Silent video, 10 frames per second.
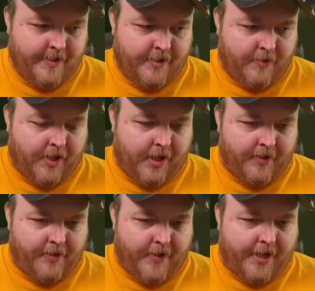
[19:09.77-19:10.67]
Okay,
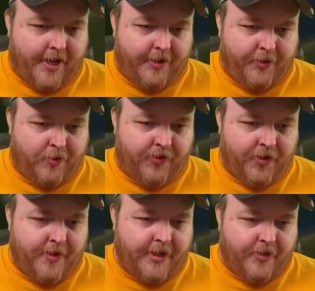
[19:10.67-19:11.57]
so that got us to a
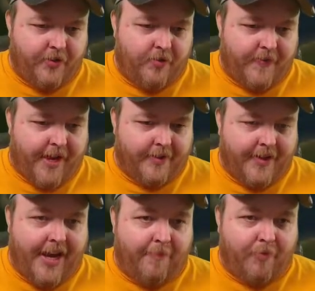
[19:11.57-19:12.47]

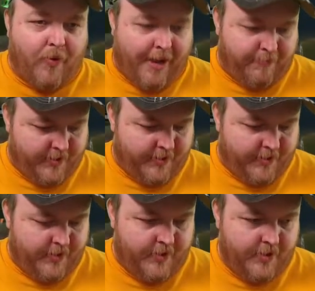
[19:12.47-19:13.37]
32,000
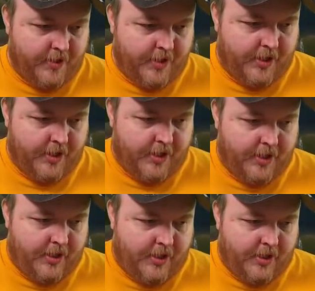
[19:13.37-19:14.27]
apoapsis,
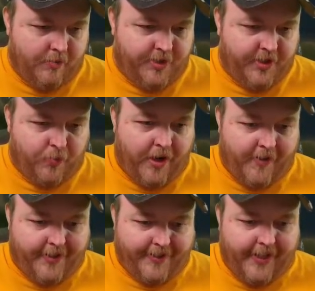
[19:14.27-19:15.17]
which is where
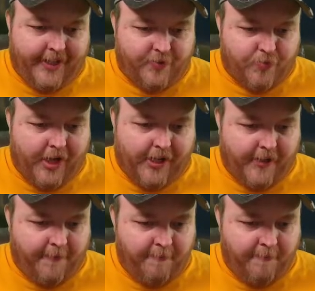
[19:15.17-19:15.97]
this thing is rated.